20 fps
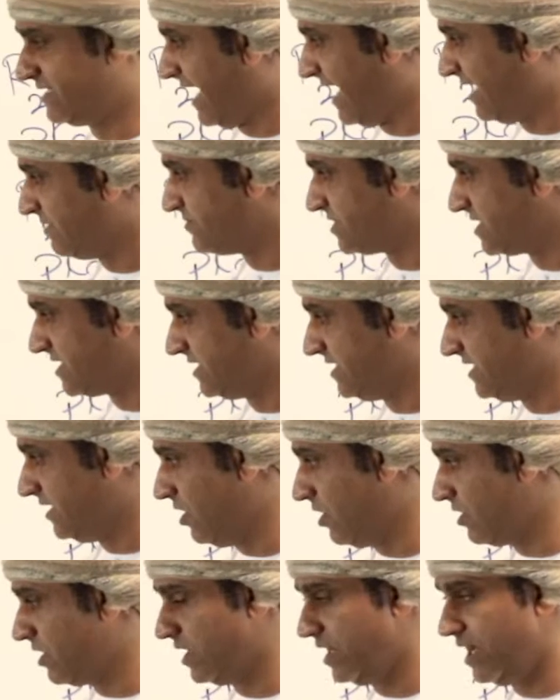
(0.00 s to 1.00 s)
helps
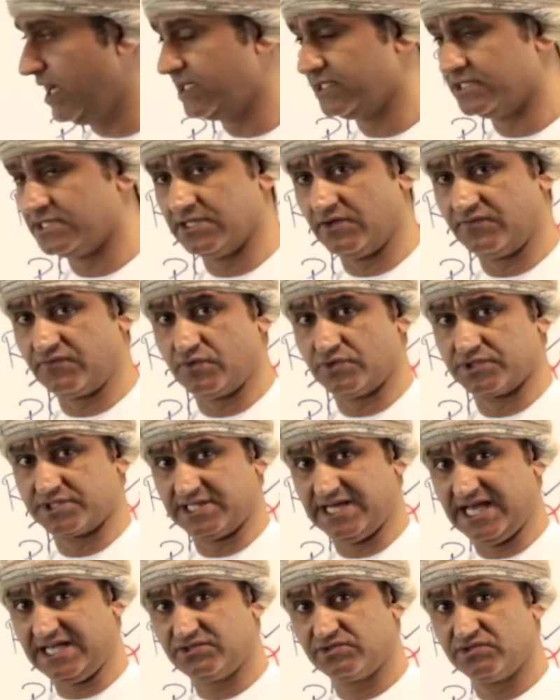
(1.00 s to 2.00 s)
delocalize, of course,
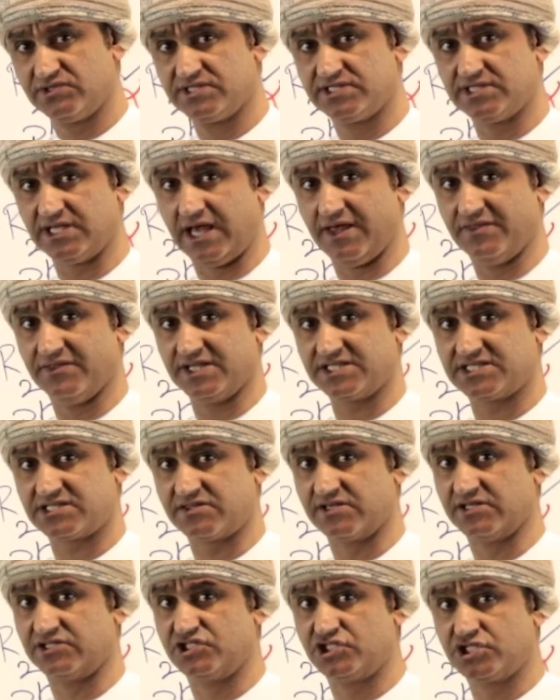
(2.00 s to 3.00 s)
electrons and thus
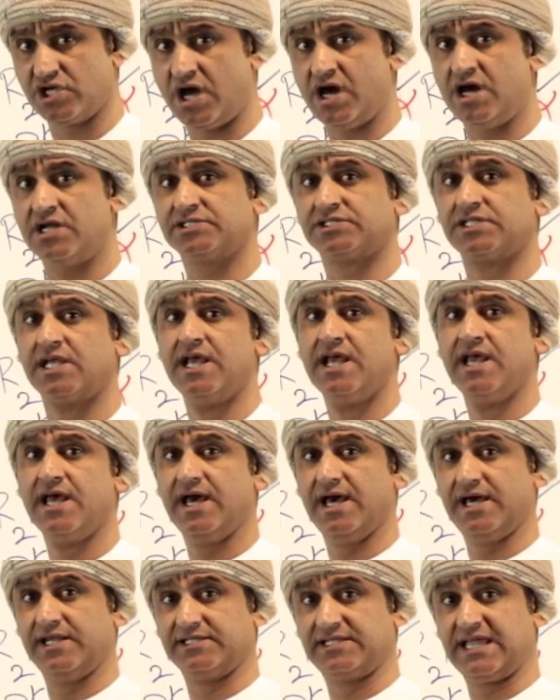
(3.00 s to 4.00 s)
the charge,
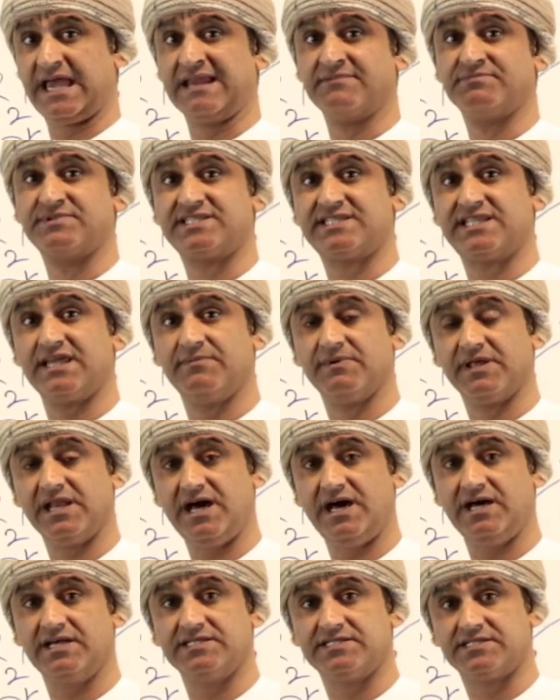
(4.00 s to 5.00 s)
and it helps
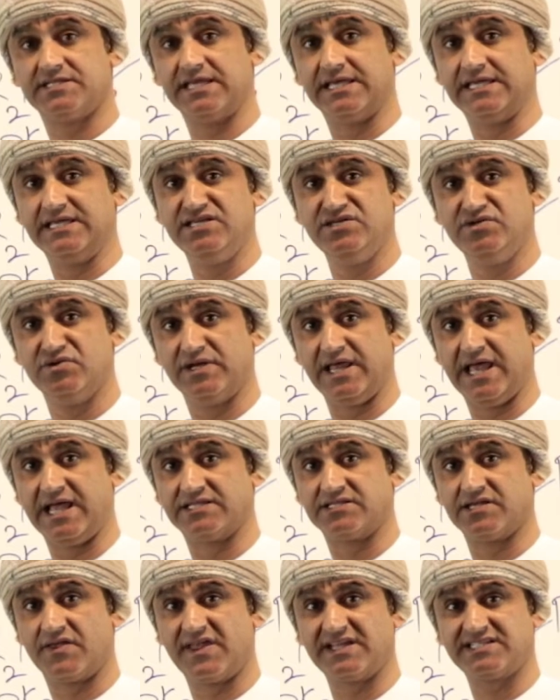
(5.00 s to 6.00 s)
stabilize the
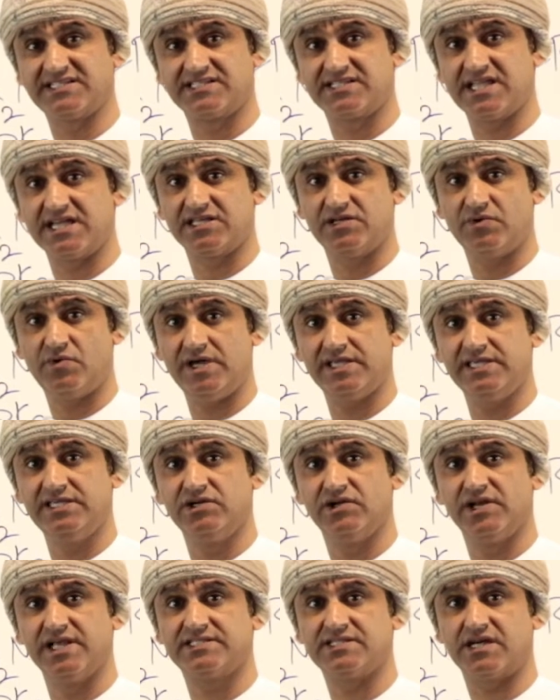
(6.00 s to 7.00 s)
enolates. And that's exactly why
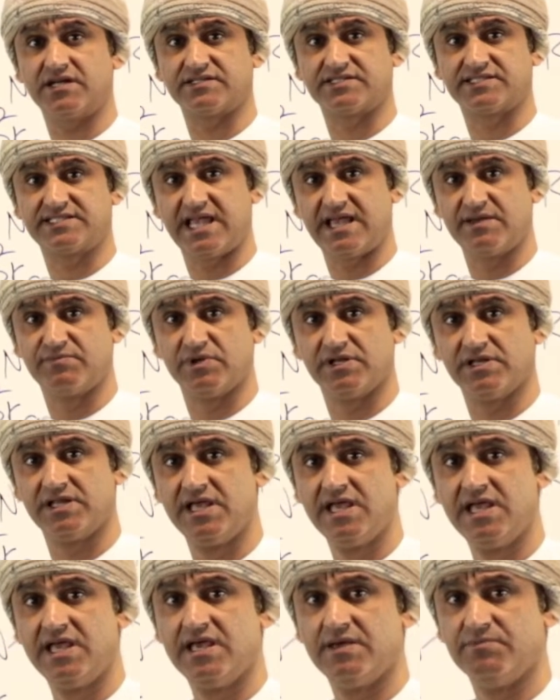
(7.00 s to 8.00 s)
enolates are stable,
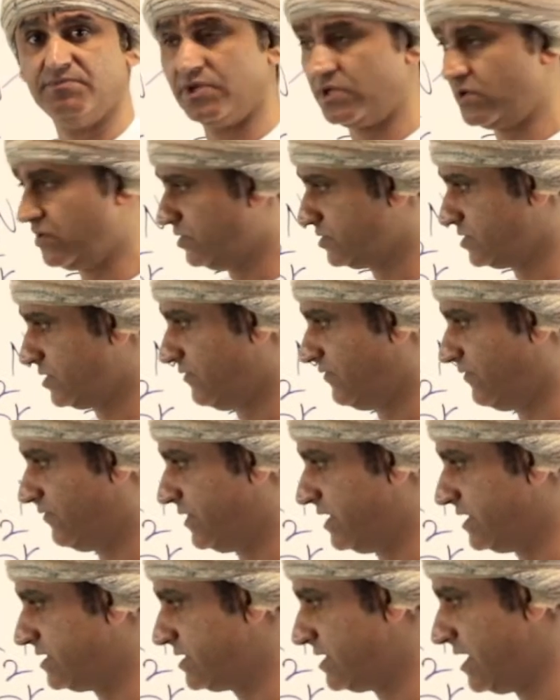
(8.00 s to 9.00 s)
because of
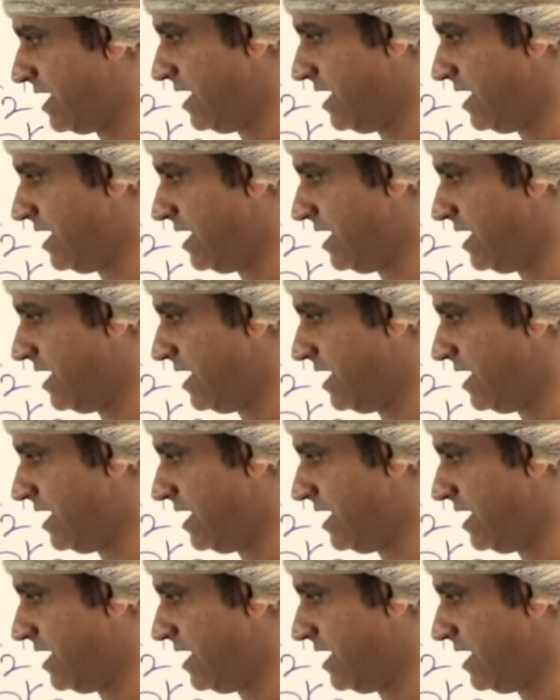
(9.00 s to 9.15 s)
this